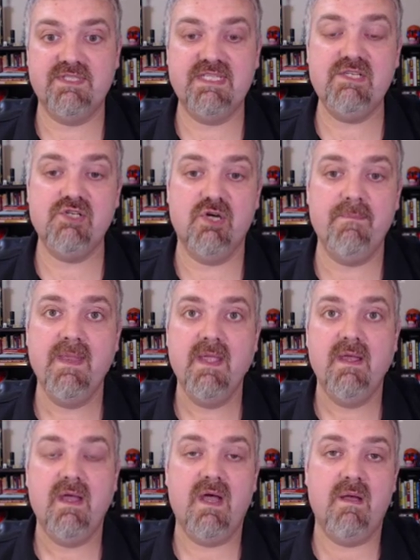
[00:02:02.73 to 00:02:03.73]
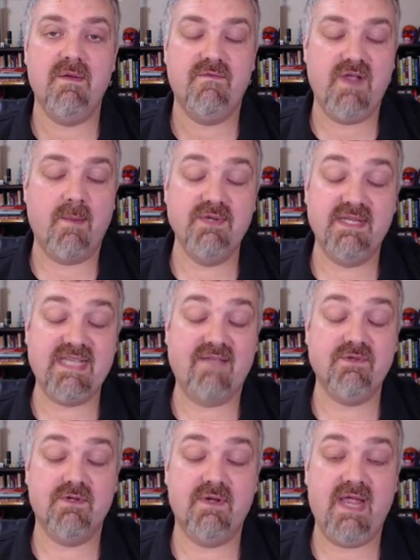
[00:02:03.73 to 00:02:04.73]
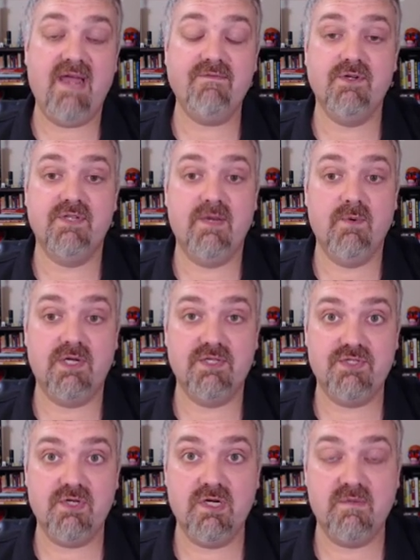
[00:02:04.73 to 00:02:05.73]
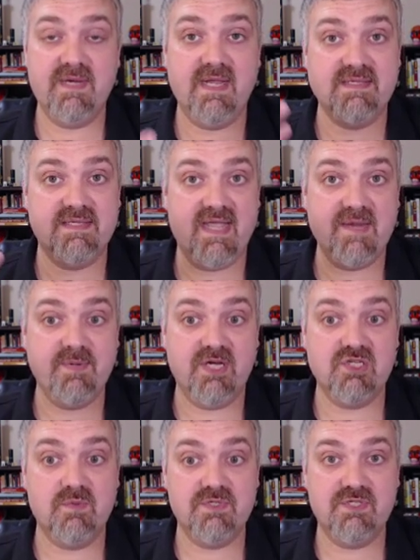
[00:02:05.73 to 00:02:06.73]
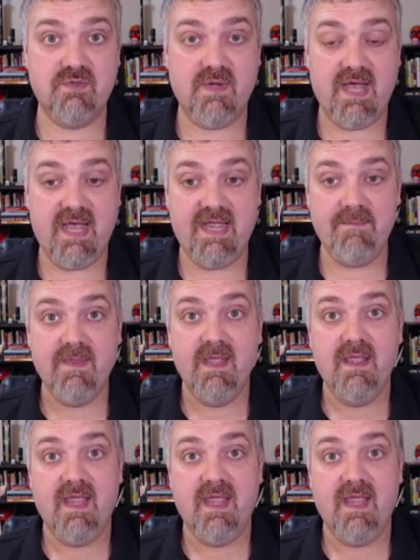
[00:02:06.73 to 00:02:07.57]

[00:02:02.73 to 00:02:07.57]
procedure, um, a couple days after after they were concerned because his eye pressure was too high,